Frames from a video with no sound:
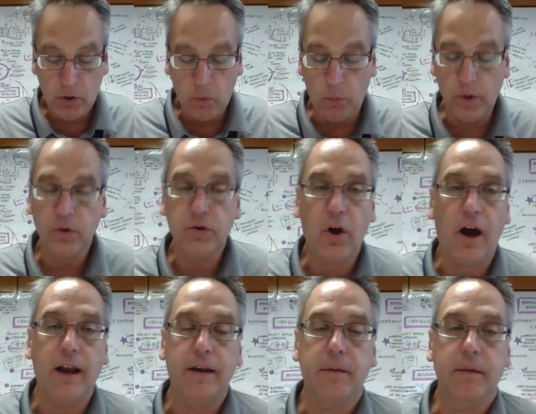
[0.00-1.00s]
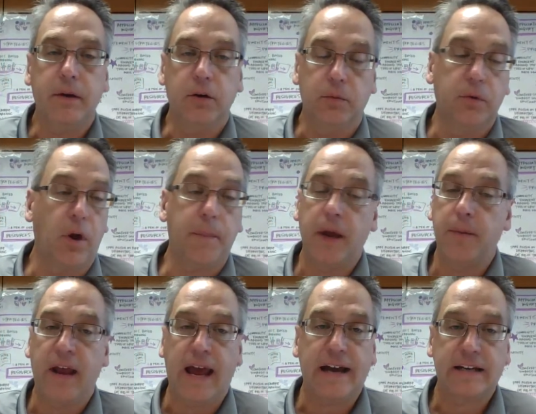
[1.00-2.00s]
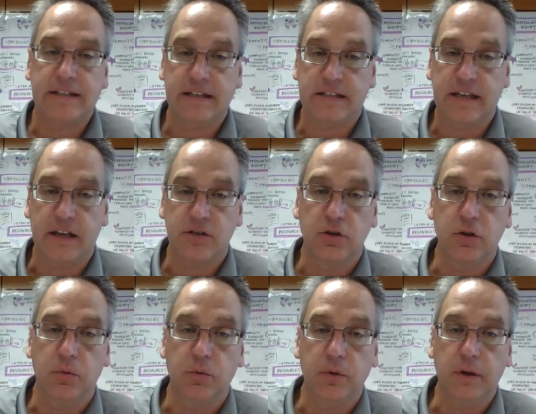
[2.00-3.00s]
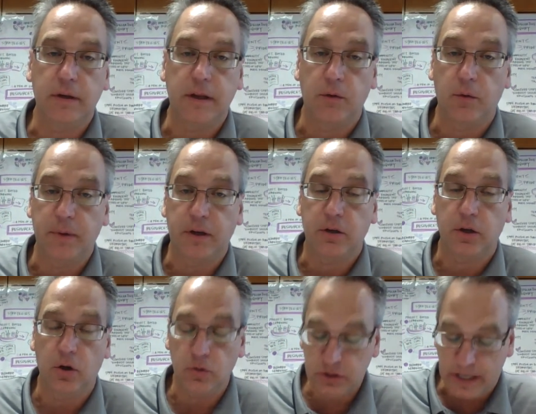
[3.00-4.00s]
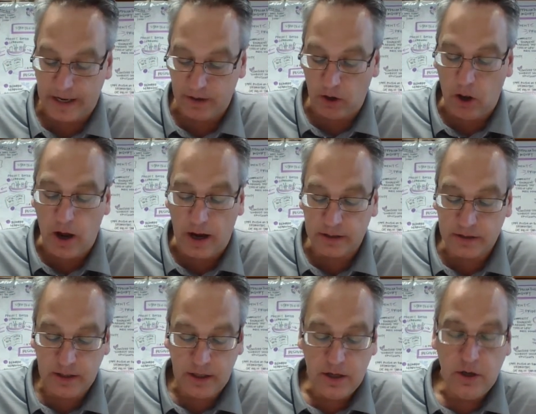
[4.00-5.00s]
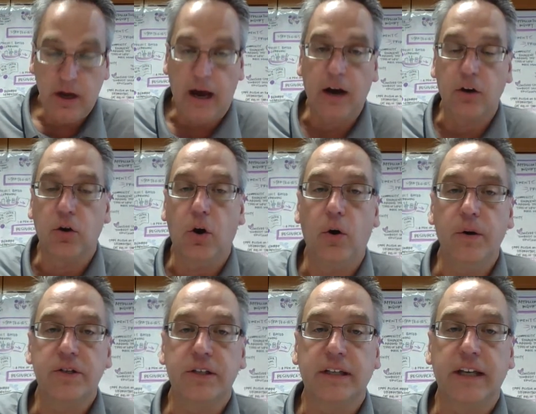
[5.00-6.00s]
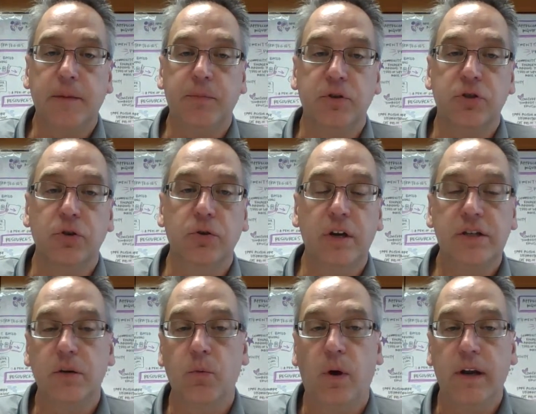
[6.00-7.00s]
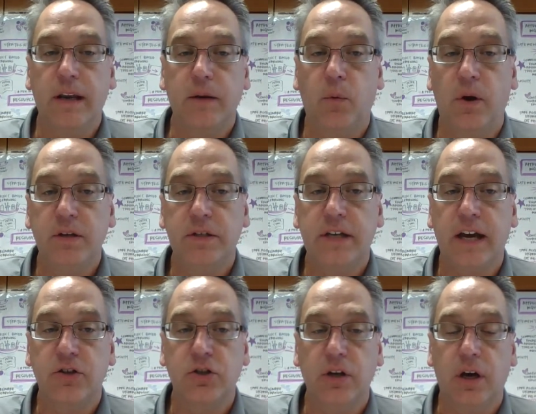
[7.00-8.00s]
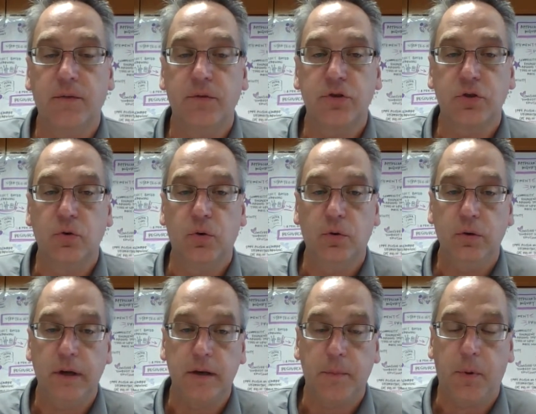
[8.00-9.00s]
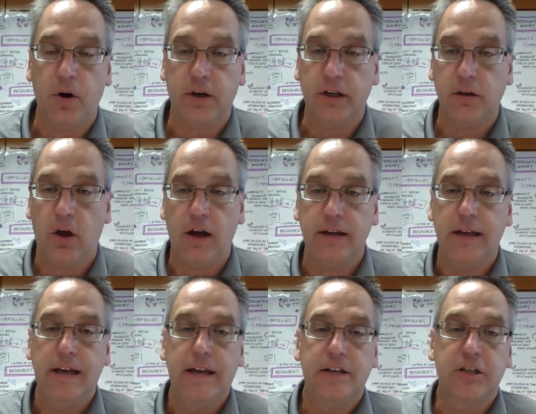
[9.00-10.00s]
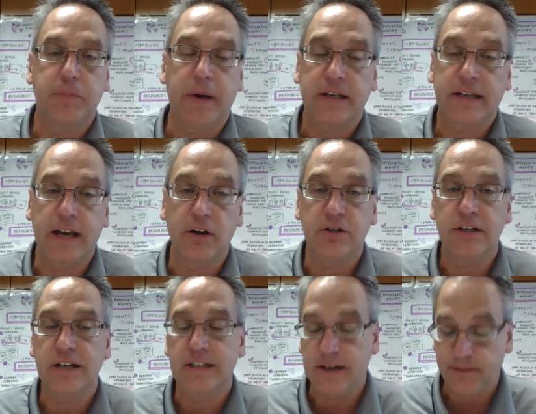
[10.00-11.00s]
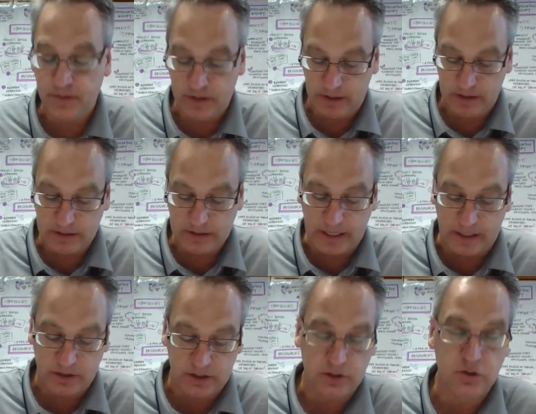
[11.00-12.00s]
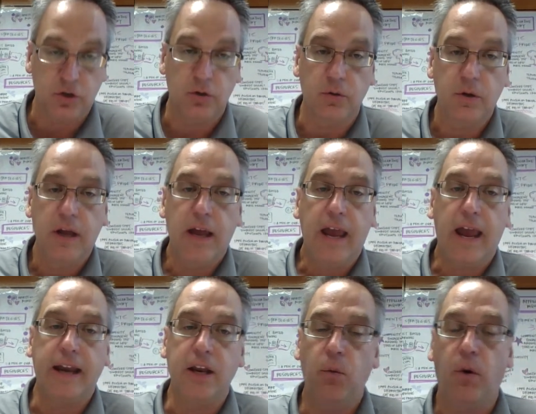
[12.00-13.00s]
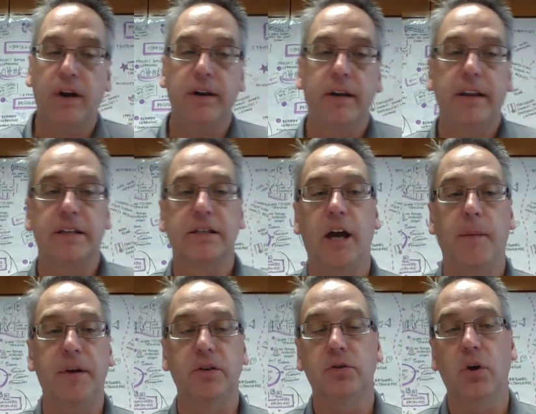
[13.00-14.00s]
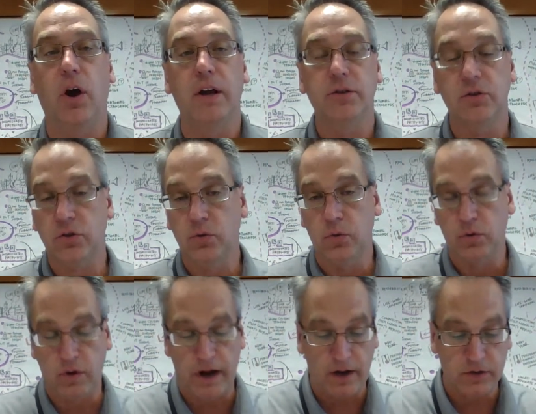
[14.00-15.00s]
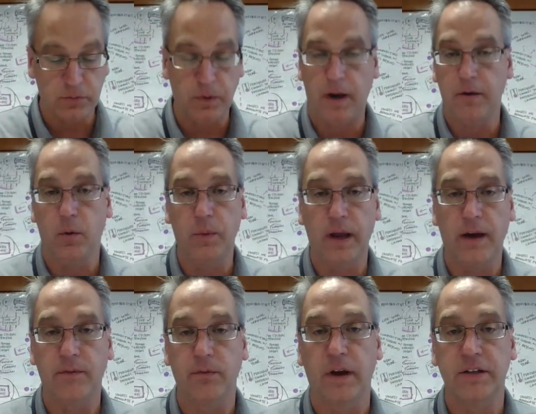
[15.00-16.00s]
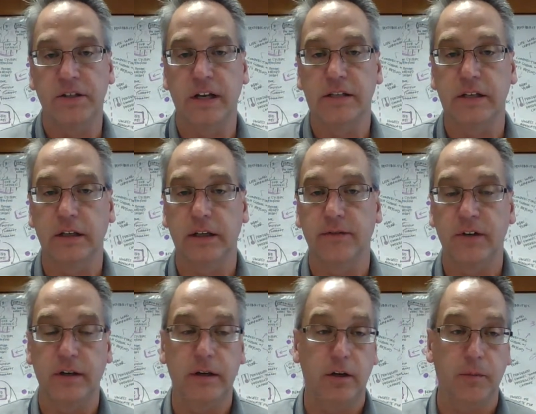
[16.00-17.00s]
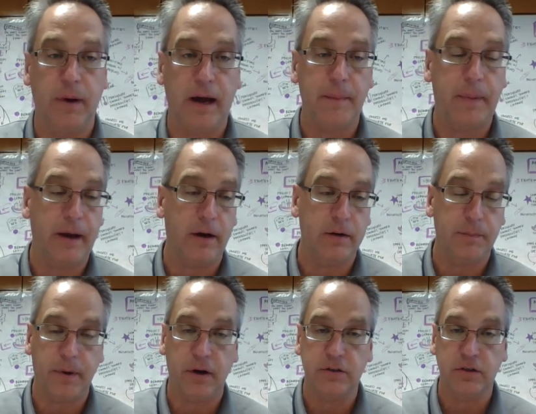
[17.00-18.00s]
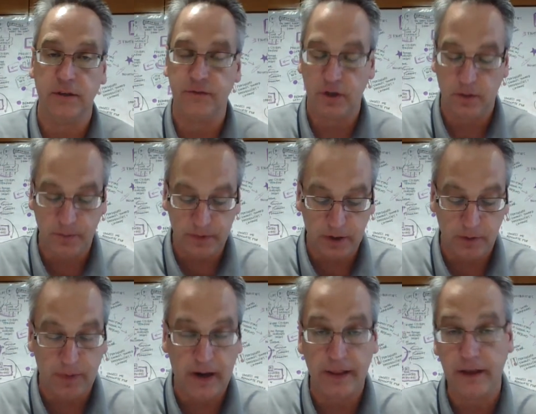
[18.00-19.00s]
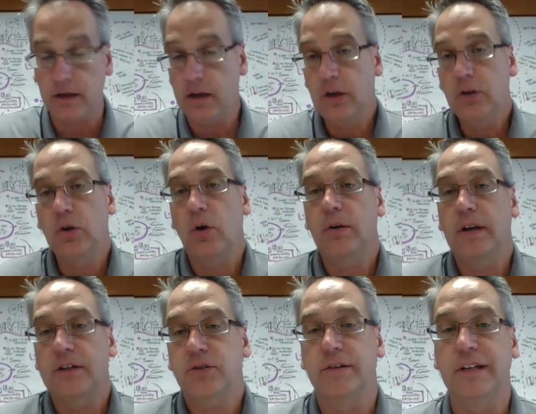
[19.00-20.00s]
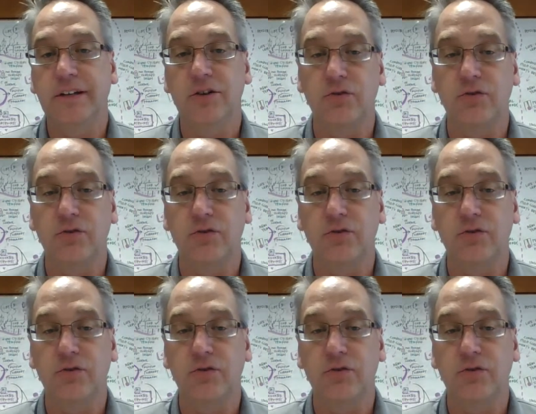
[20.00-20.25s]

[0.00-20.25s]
will not, you will not be able to access that. So you will, it will be closed and locked. Our goal is to keep the students in one, one section of the school and parking lot spectators in a different section. So anyone that's coming onto school grounds, I know we have residents that live nearby, parent, parents that live near nearby that don't necessarily need to